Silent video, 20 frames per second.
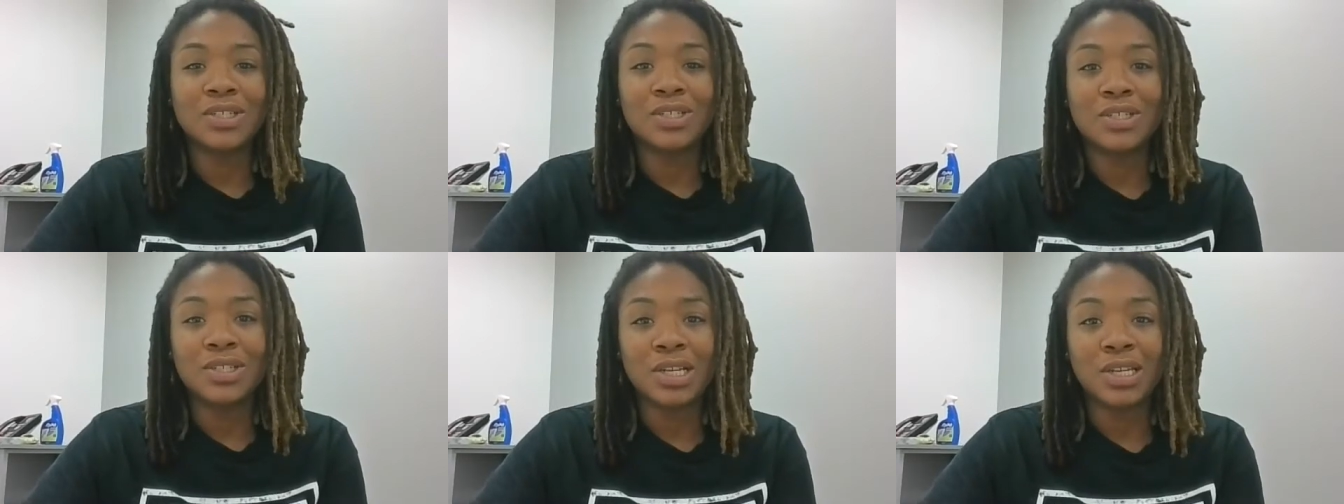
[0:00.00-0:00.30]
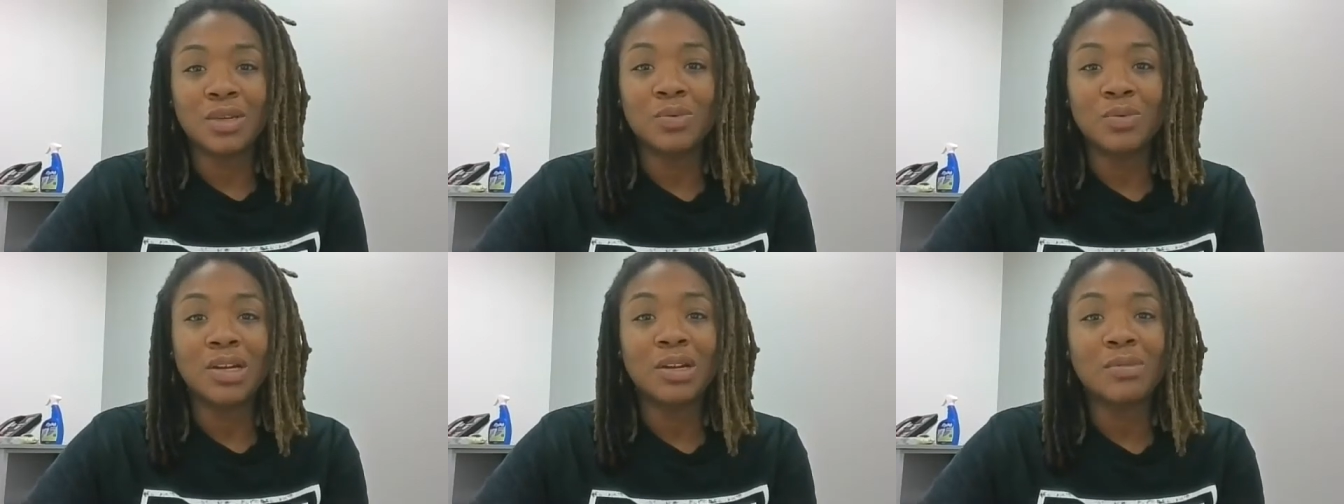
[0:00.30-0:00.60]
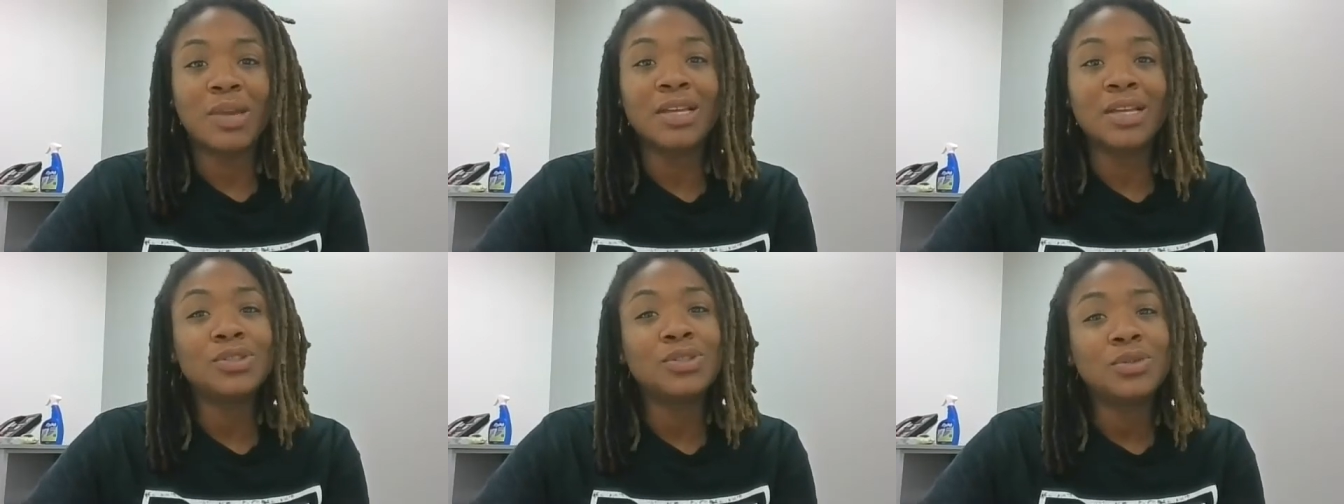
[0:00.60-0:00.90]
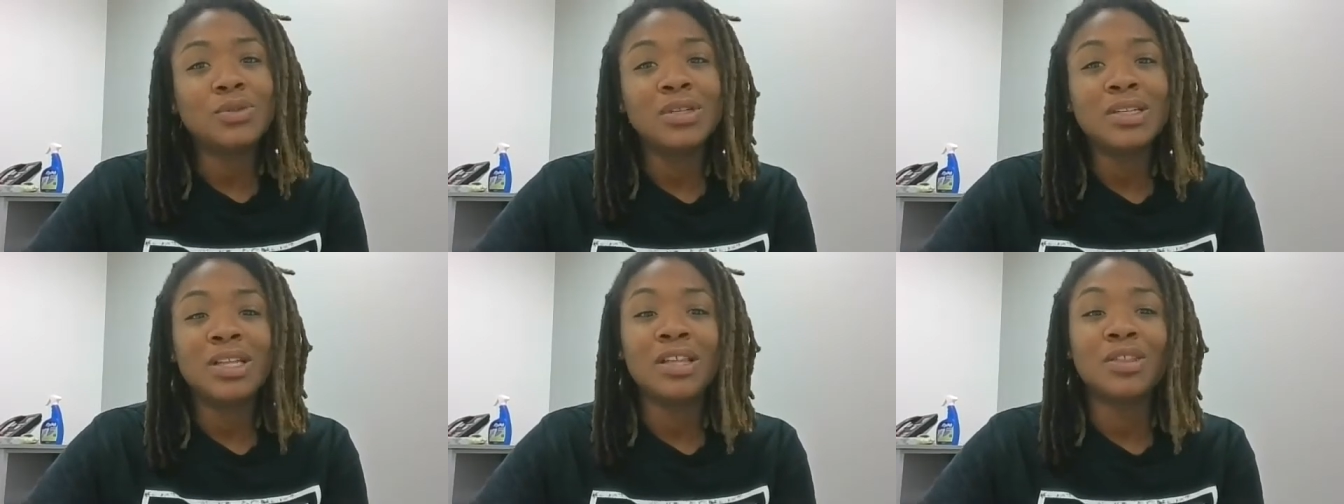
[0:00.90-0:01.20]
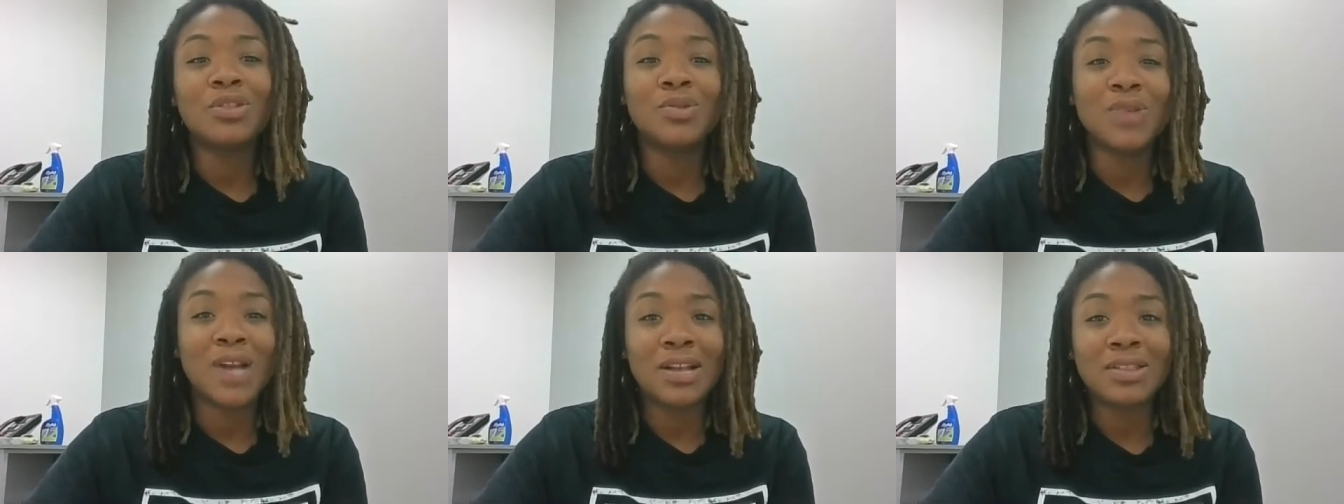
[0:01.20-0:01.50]
And so you want to make sure
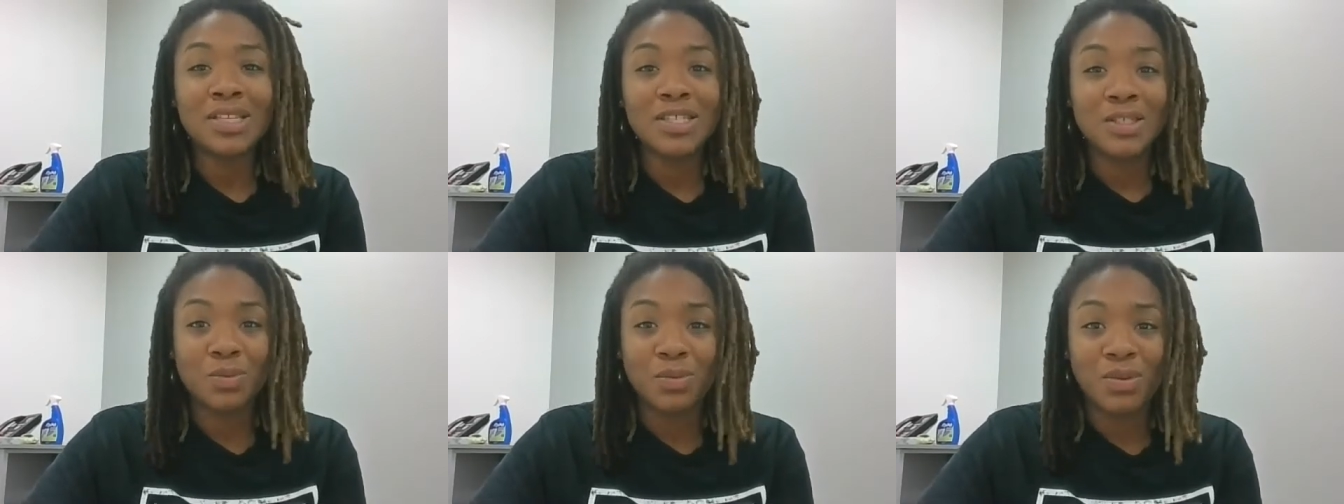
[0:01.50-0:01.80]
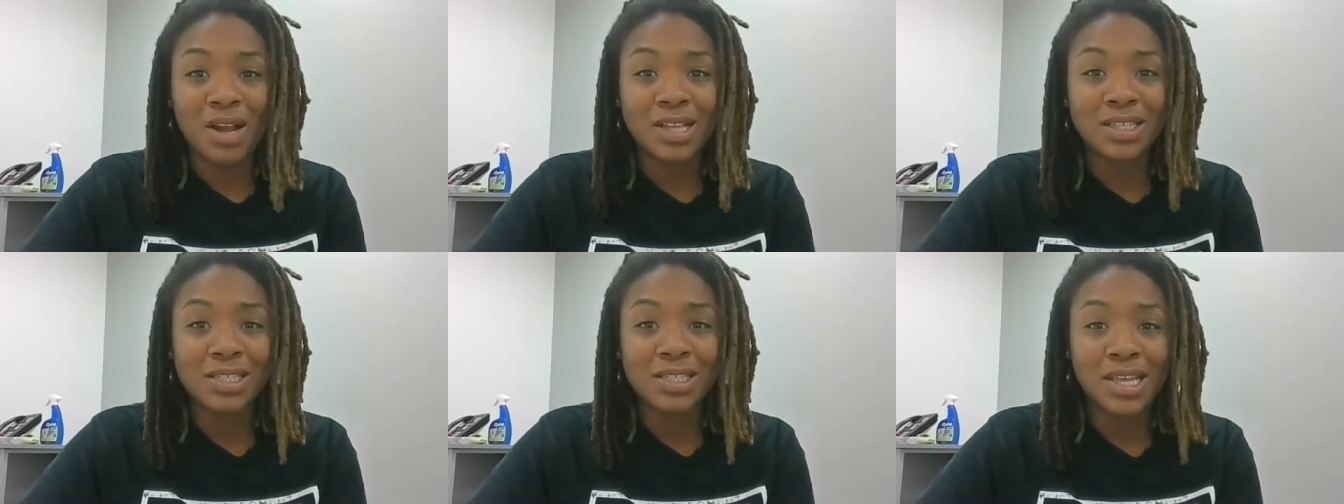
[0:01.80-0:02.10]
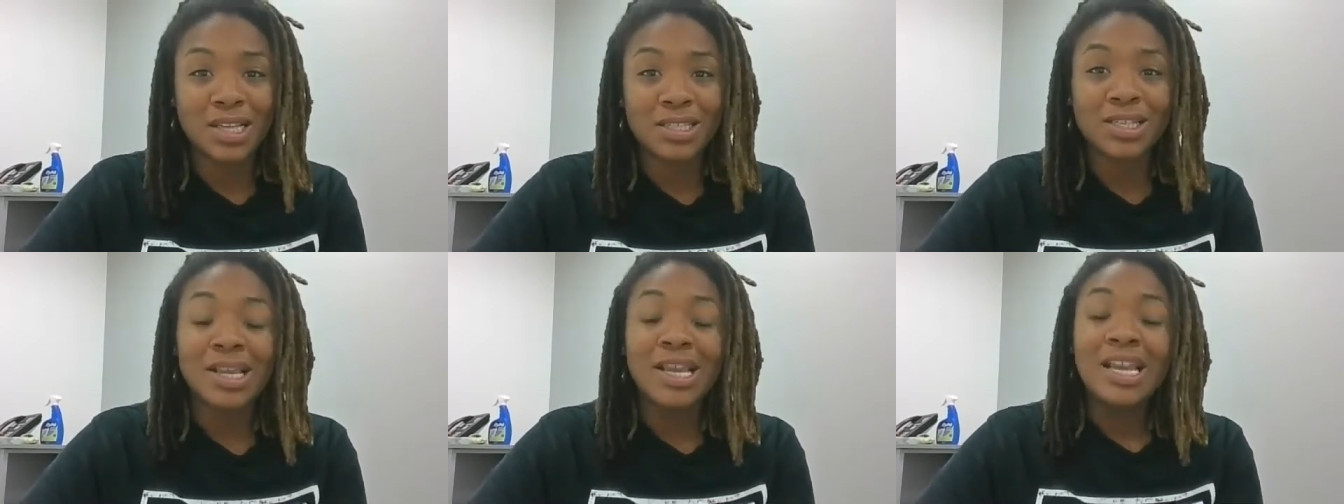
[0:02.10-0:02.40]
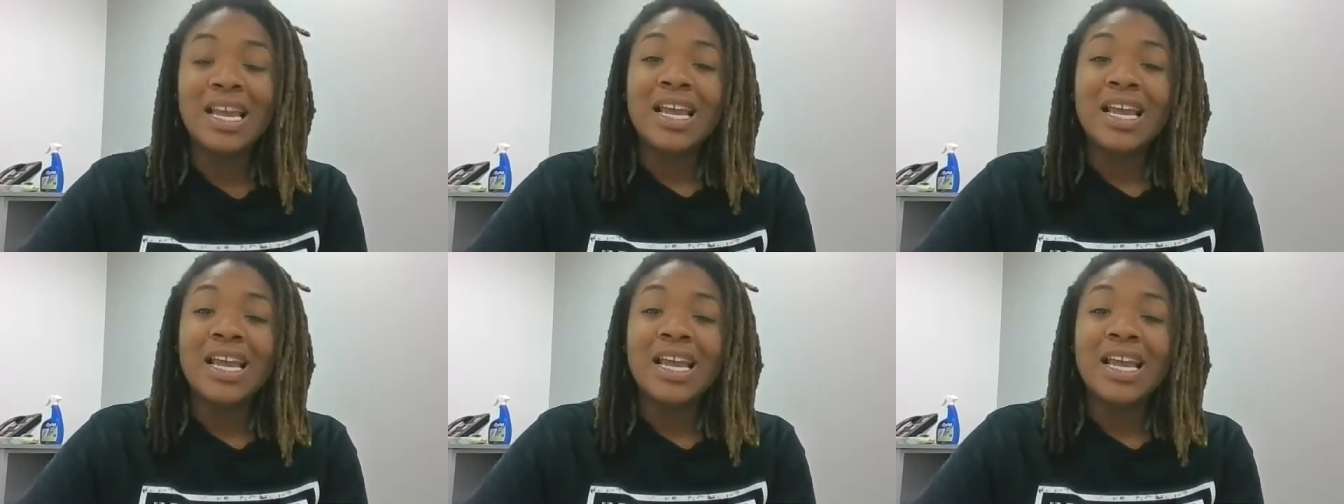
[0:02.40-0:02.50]
that throughout this process,